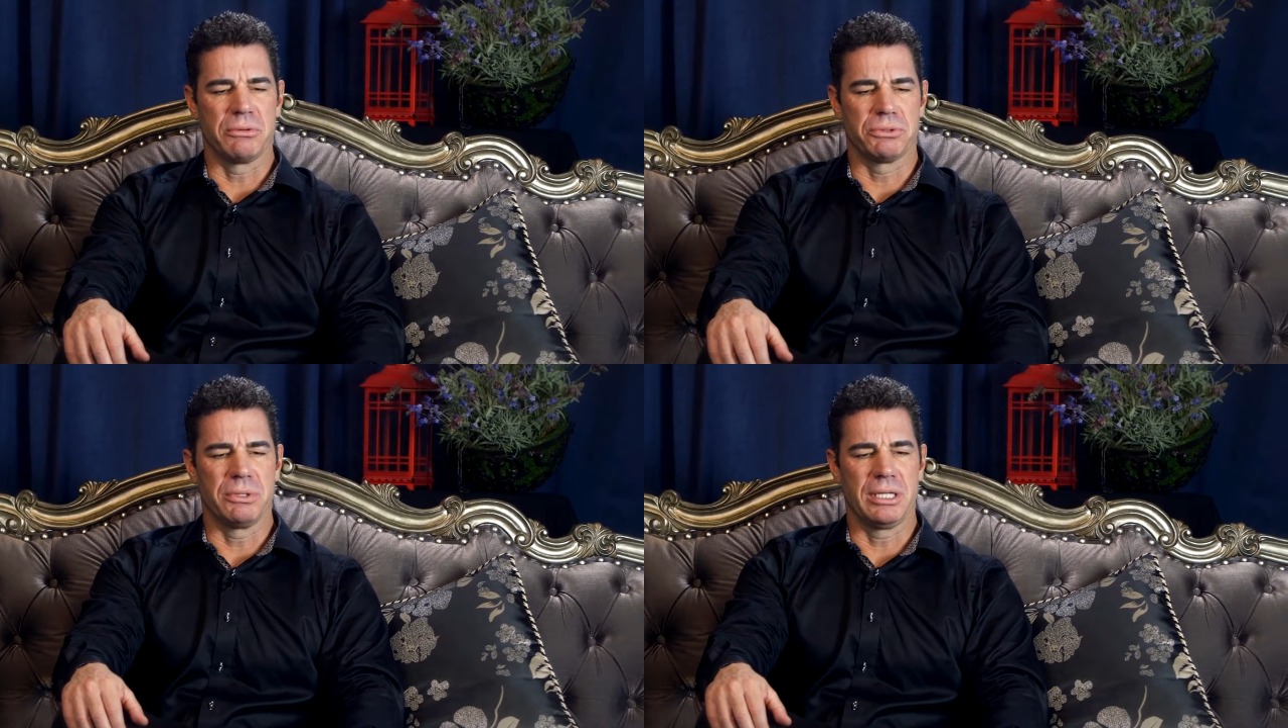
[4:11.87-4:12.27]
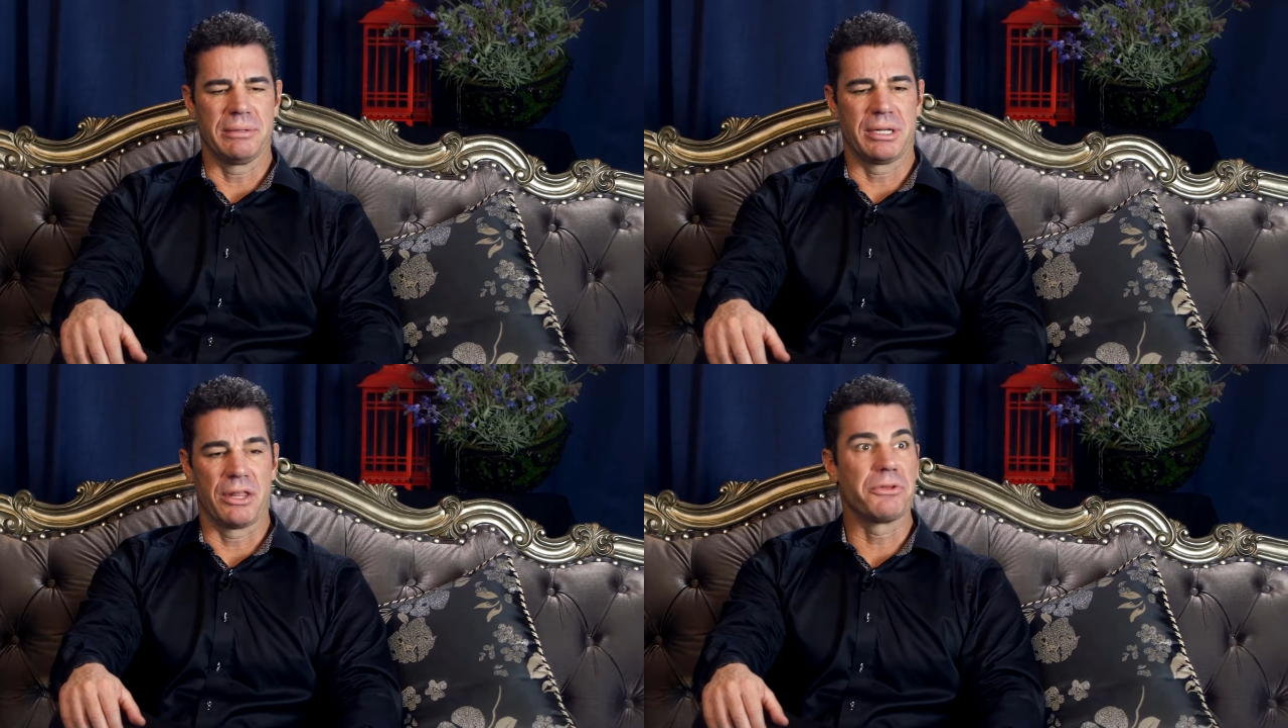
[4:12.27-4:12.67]
I was reading
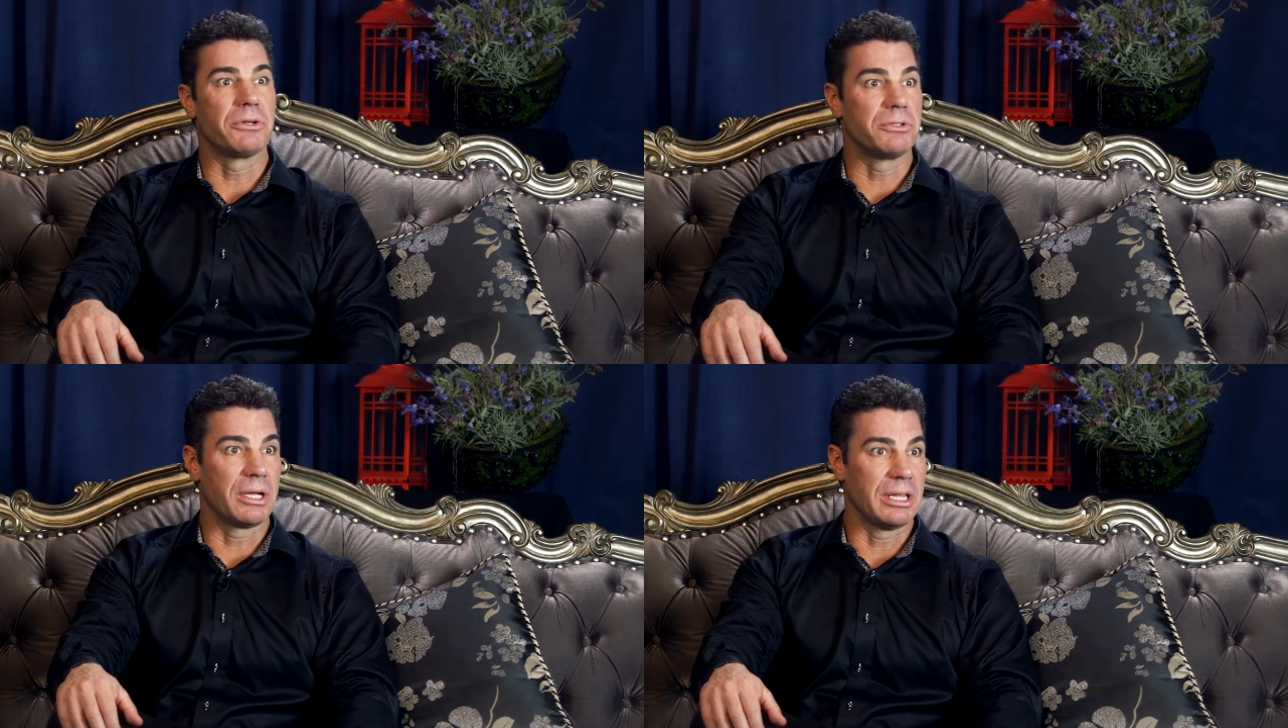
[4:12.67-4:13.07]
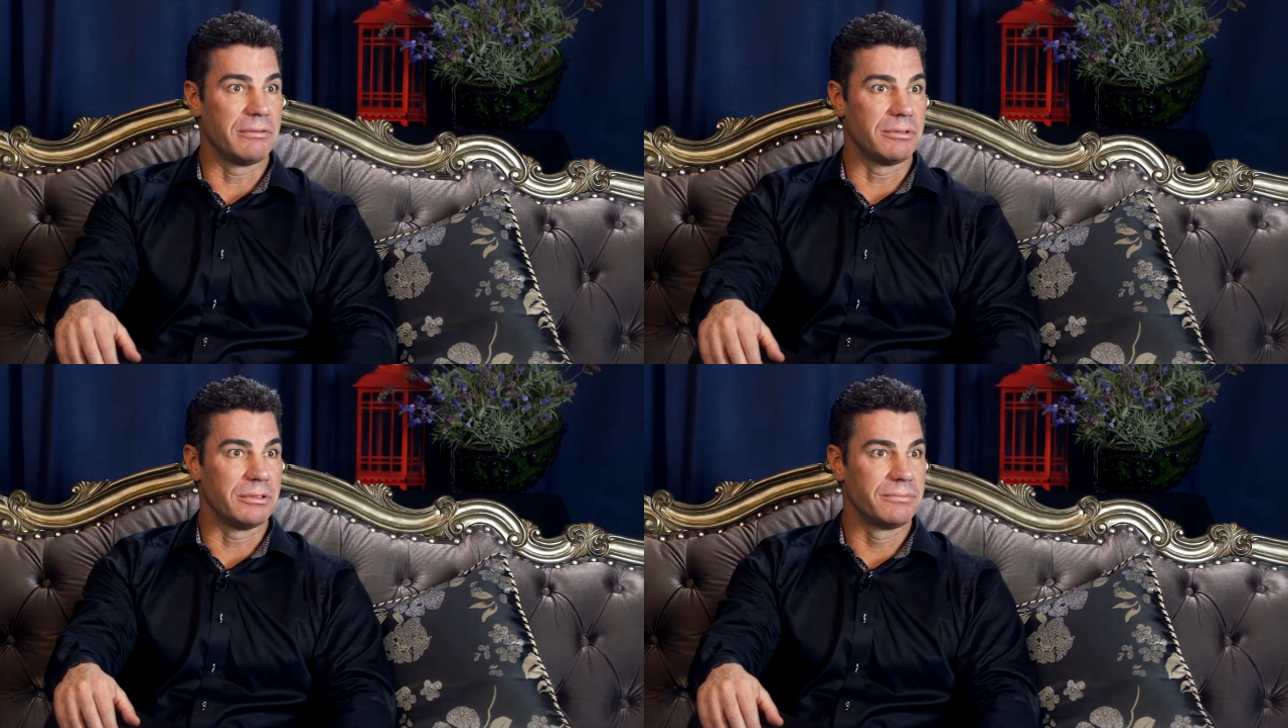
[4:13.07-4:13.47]
about a third grade
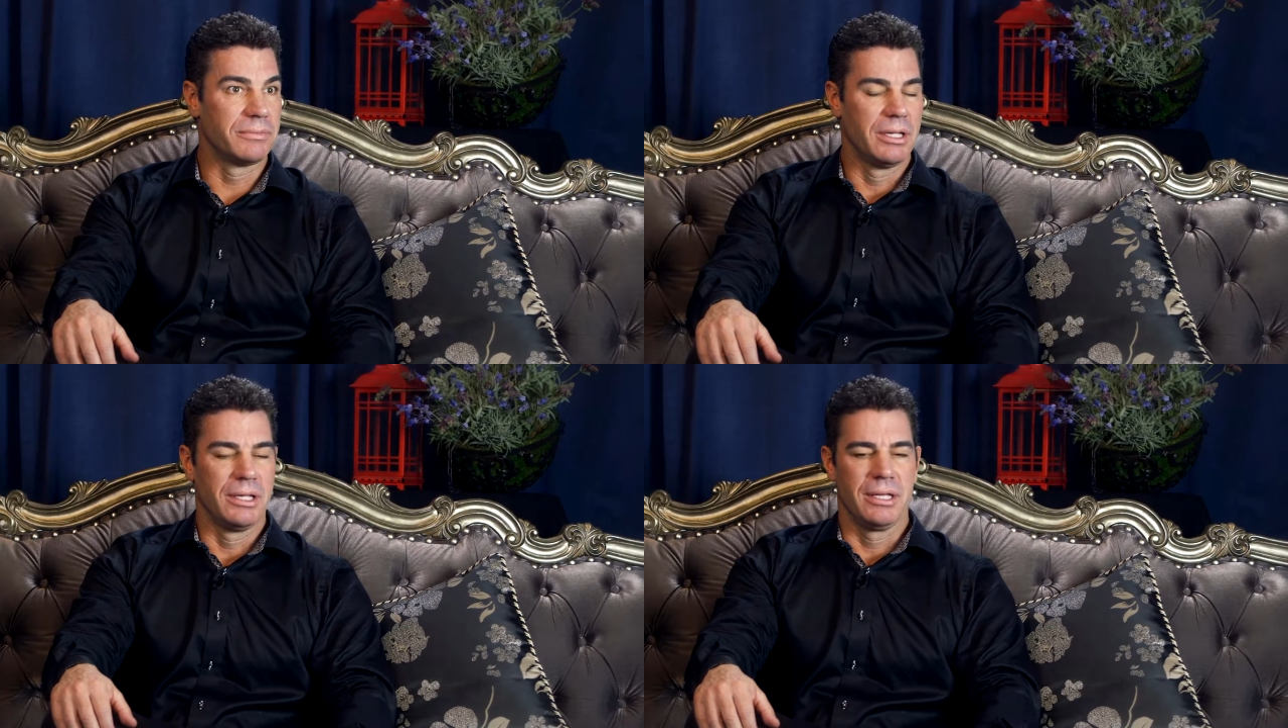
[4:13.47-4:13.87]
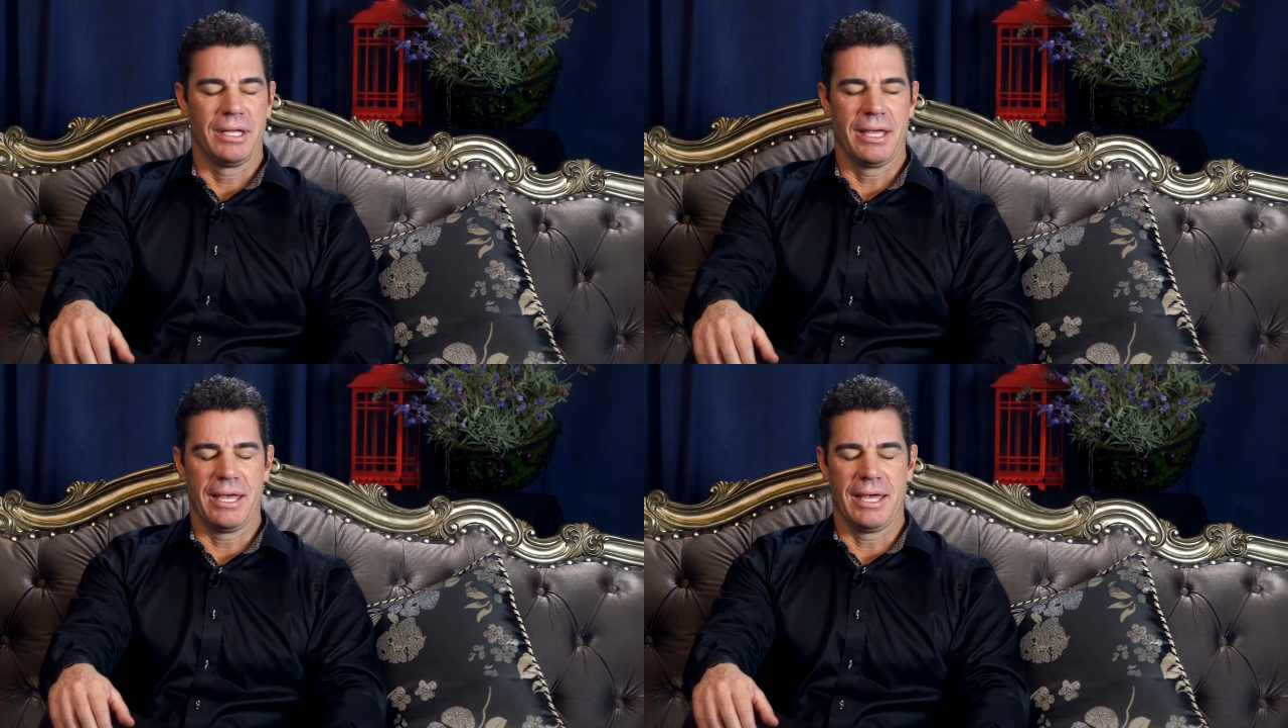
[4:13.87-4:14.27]
level.
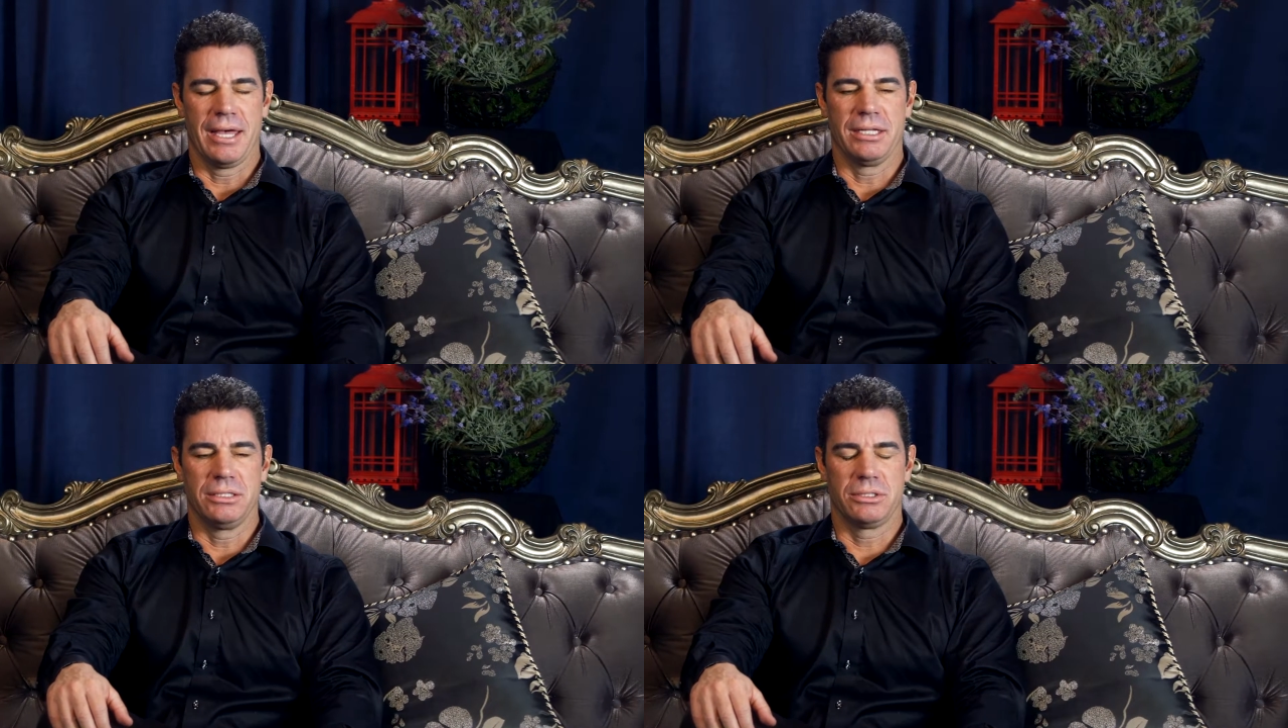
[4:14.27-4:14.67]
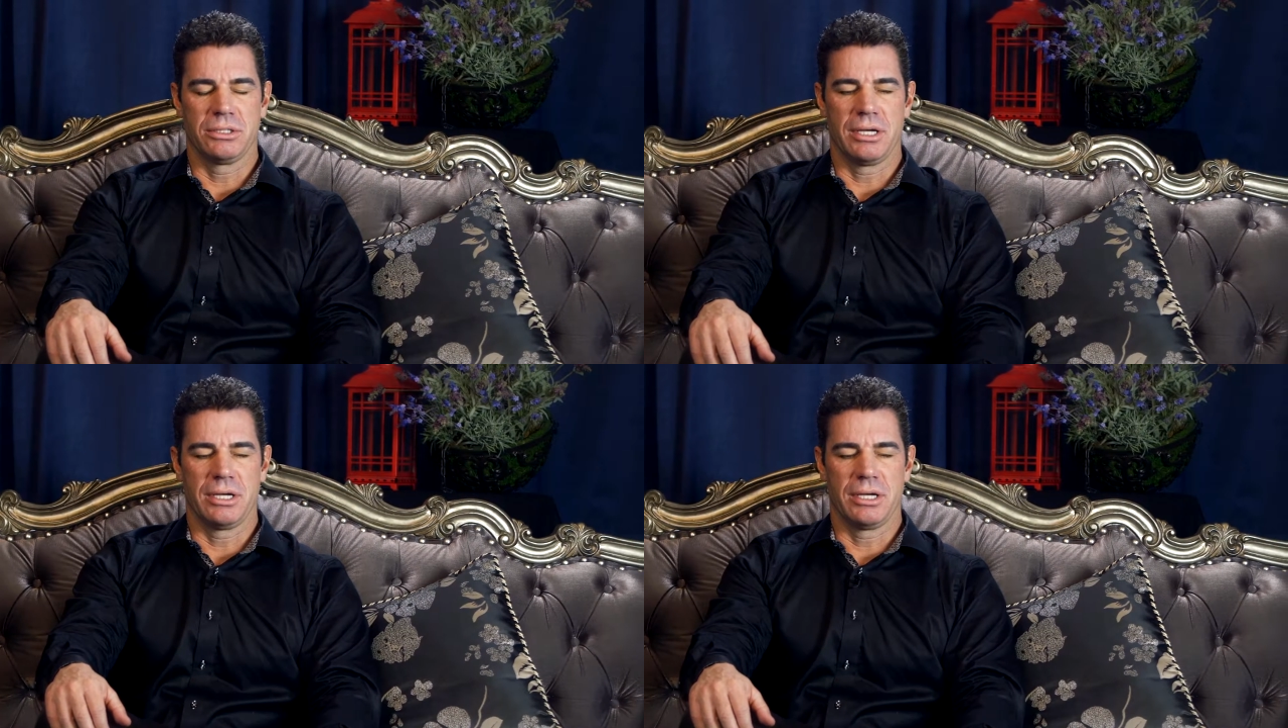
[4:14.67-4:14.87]
And